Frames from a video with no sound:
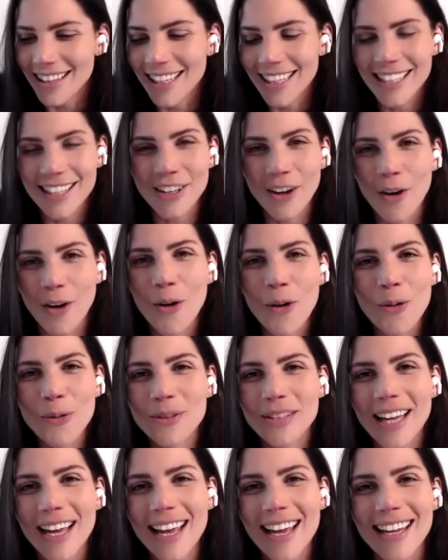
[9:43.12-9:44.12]
like the
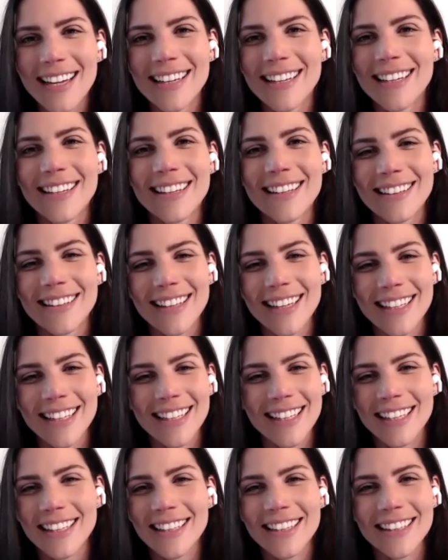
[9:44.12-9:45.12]
whole day
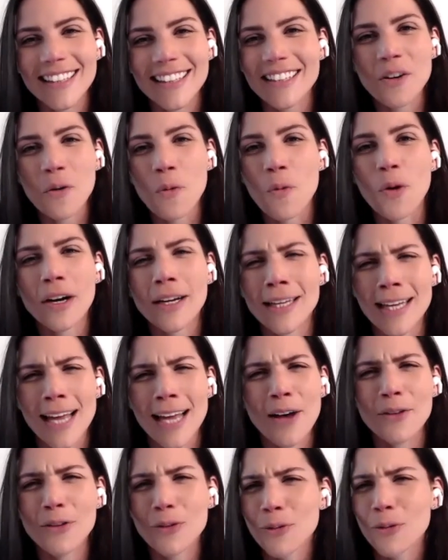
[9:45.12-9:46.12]
like working
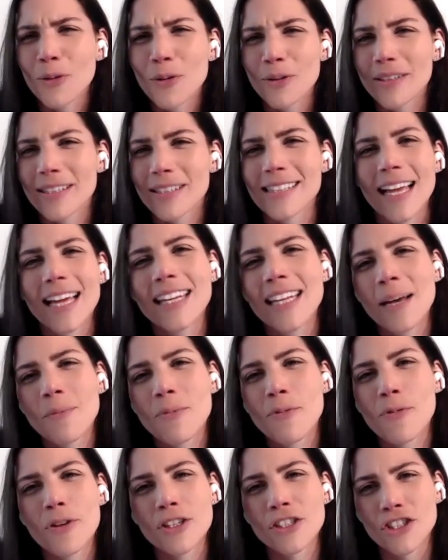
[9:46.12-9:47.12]
out or sign
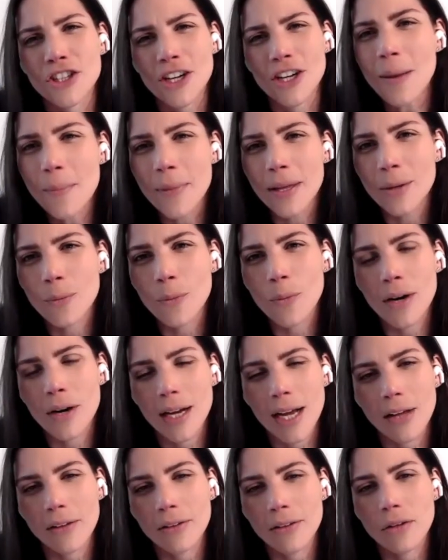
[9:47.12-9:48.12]
up for a gym and then
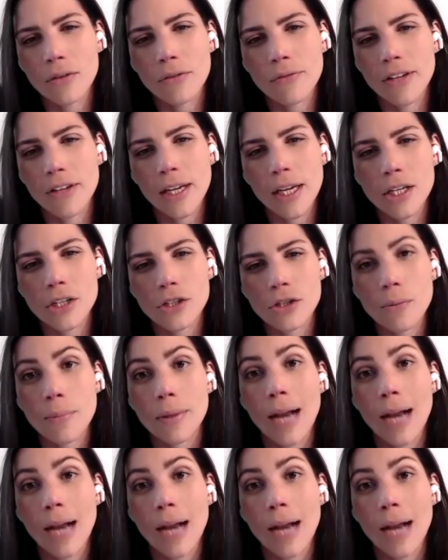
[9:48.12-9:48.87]
work out on vacation.